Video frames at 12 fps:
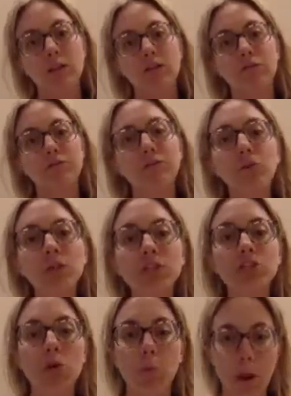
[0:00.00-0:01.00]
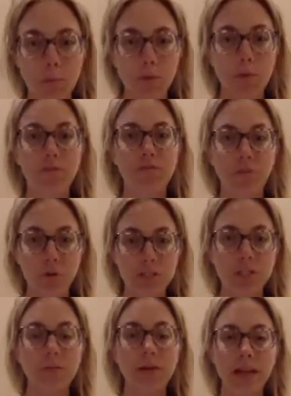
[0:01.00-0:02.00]
fully show up for
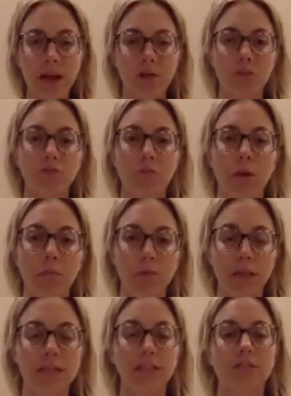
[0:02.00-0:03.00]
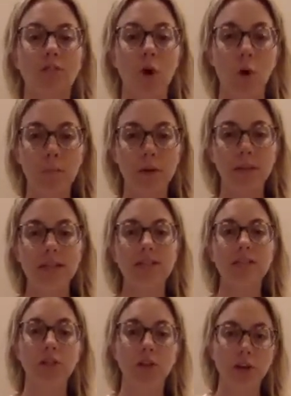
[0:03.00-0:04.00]
somebody else from that place of
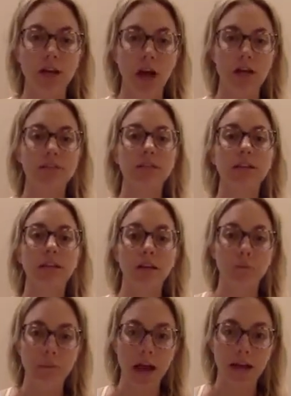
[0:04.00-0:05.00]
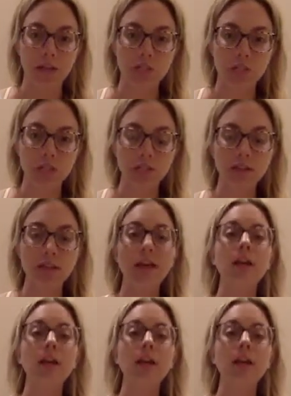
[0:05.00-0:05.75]
openness, curiosity, and compassion,